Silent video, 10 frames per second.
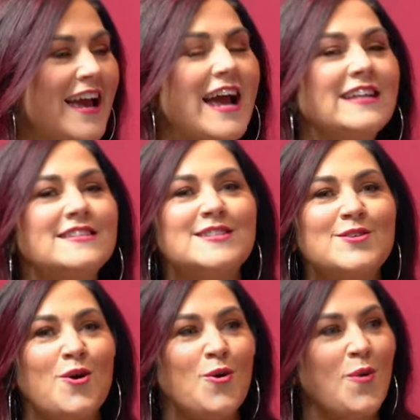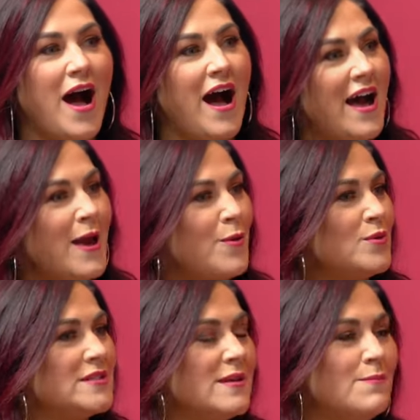And so I
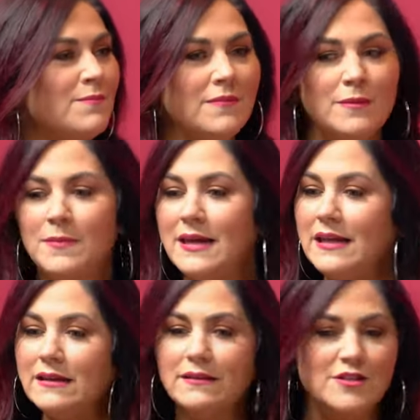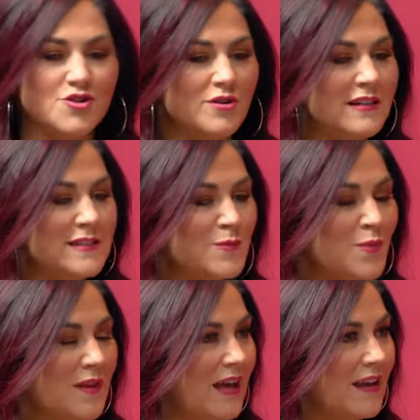was immediately
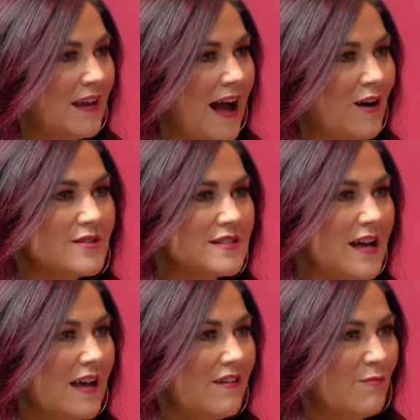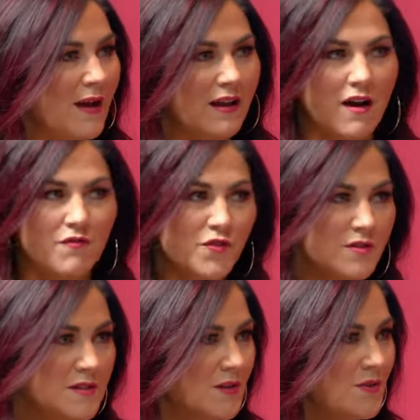transplanted outside of my
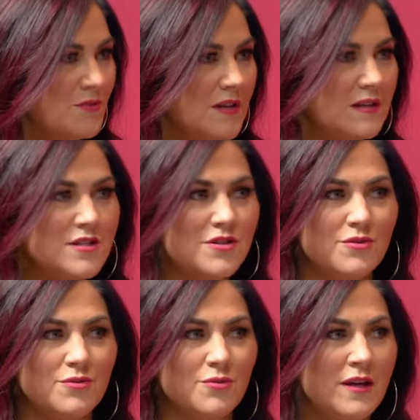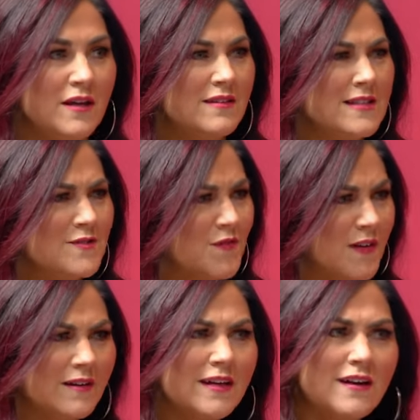comfort zone into this
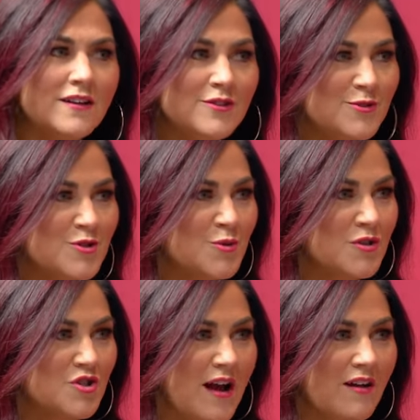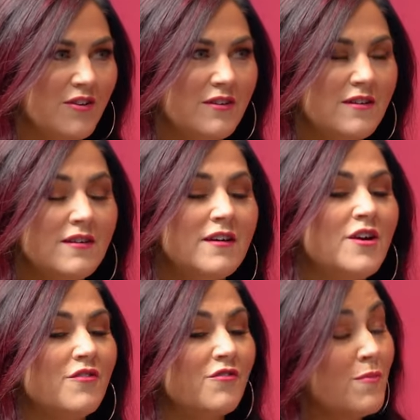very unusual childhood.
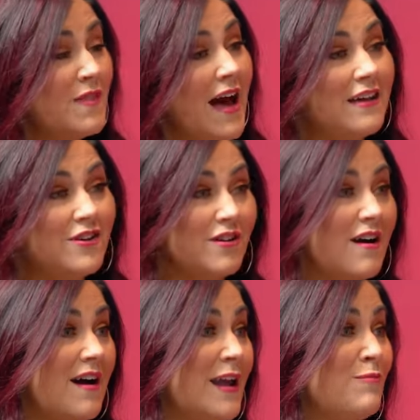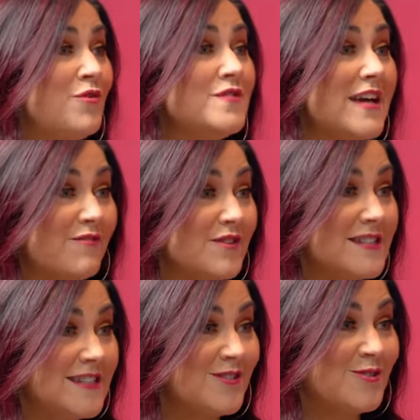From that year on, I moved every
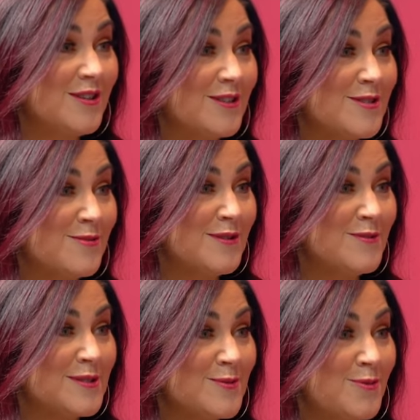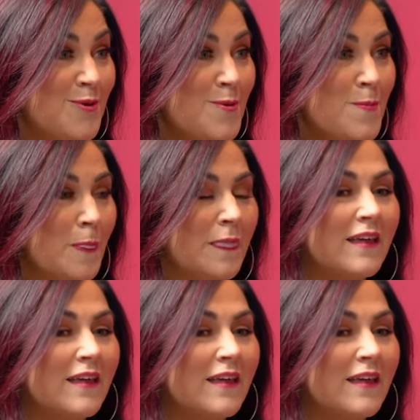single year to a new school.